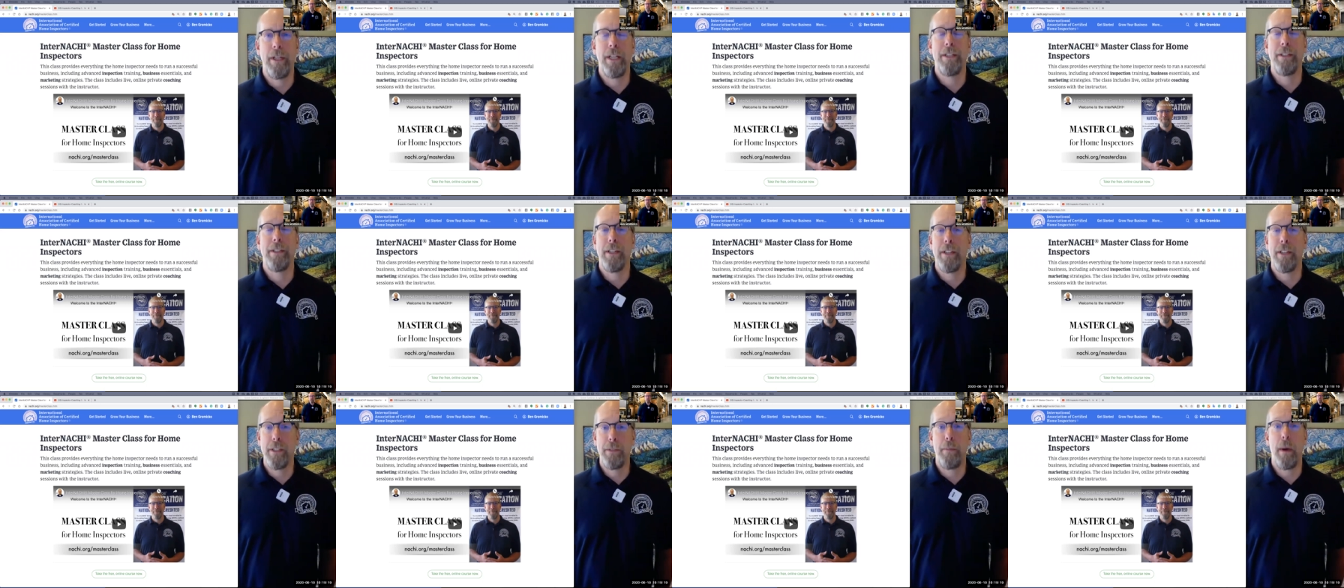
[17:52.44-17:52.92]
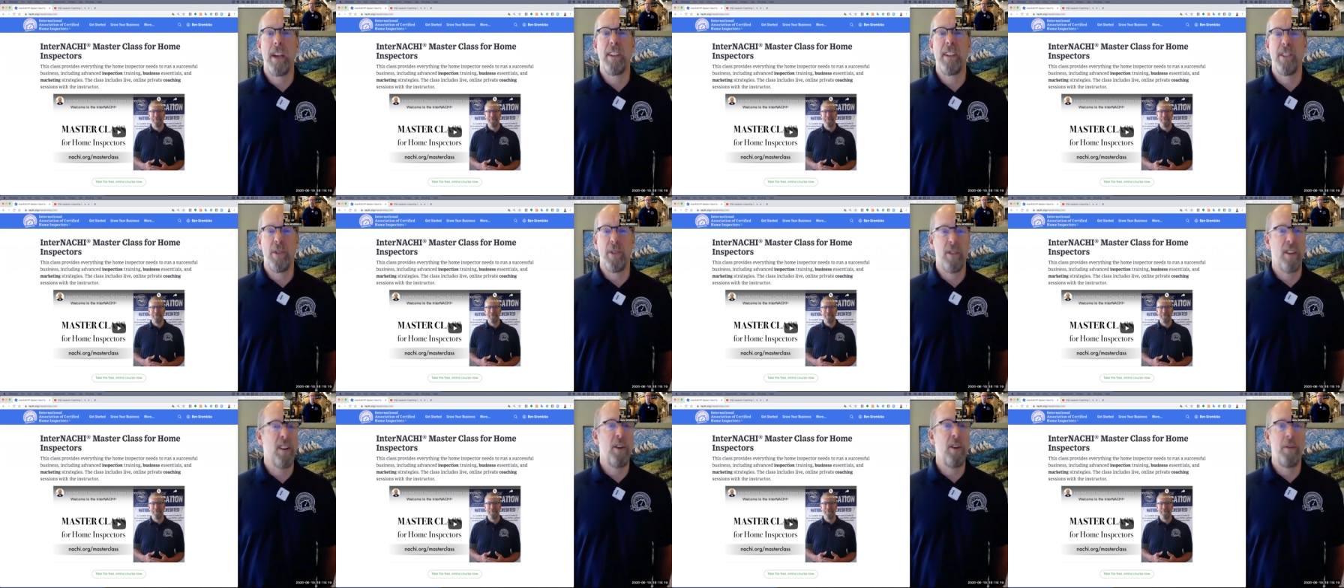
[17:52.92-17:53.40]
an inspection
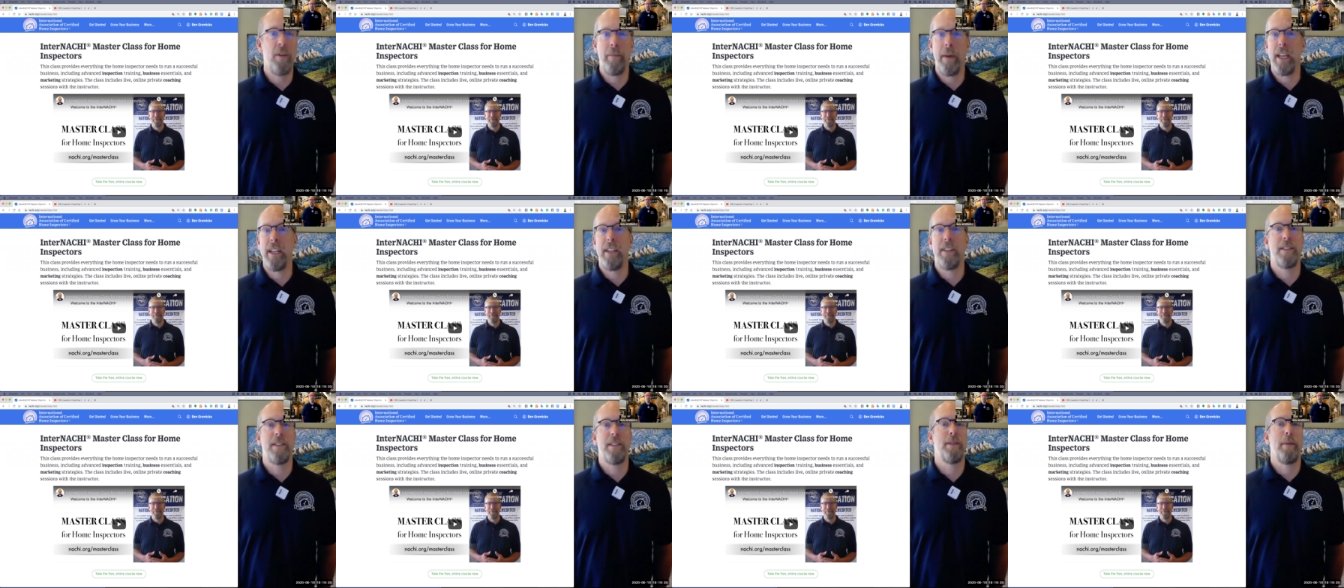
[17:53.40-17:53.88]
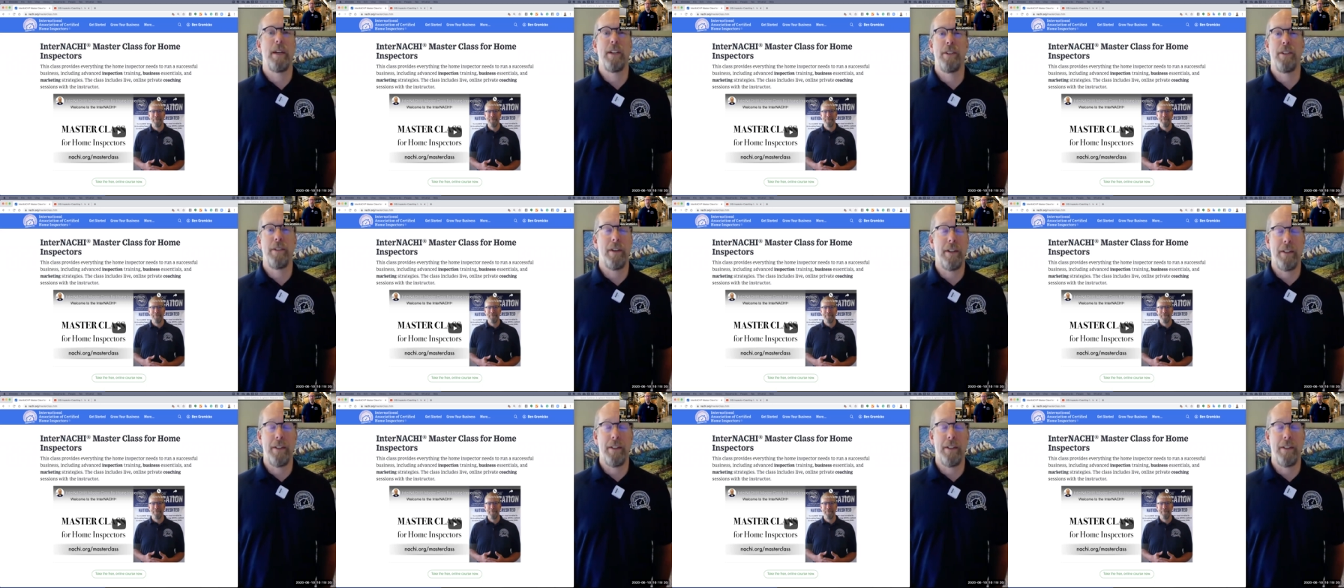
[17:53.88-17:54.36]
or a home maintenance inspection,
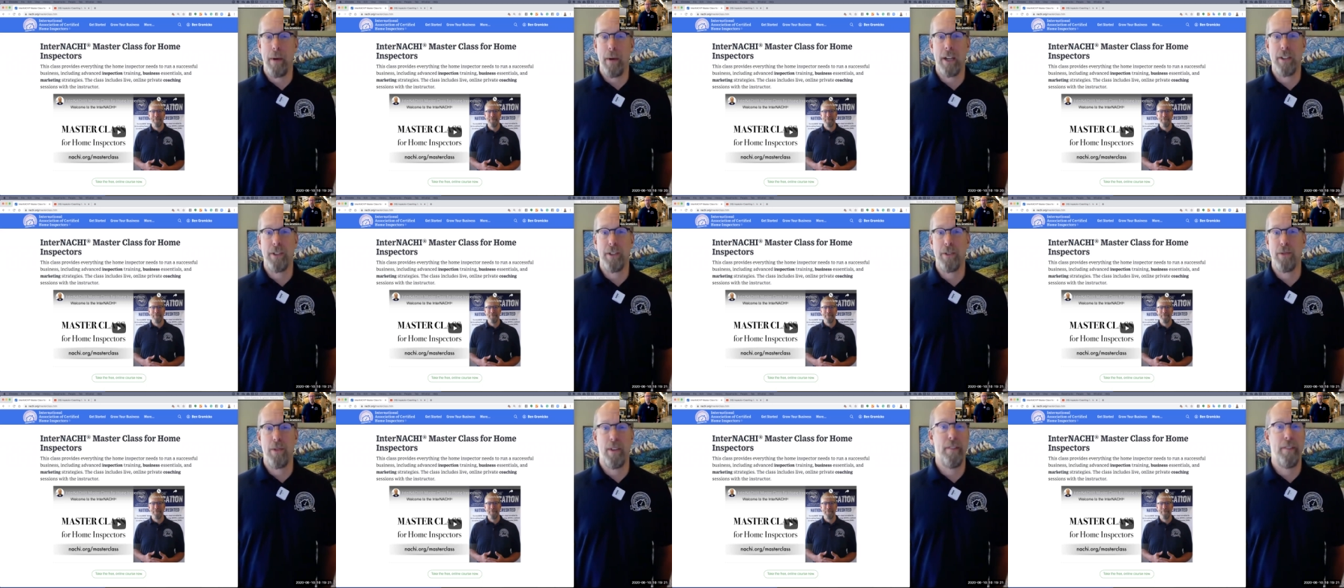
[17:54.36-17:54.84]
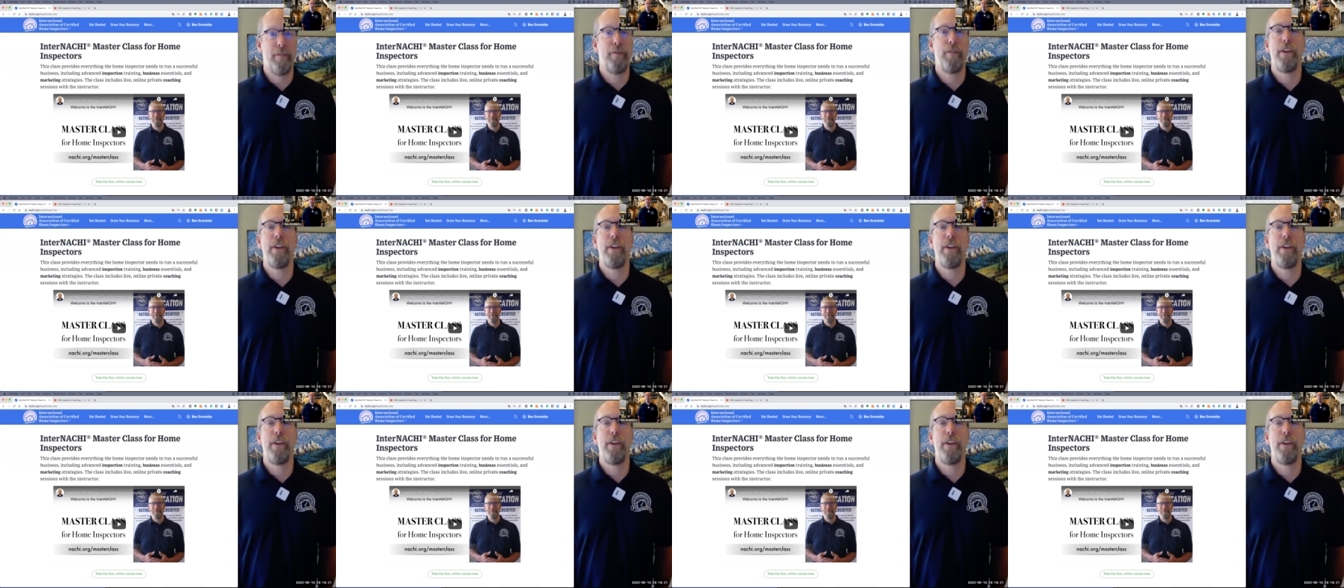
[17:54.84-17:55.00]
inspection or a free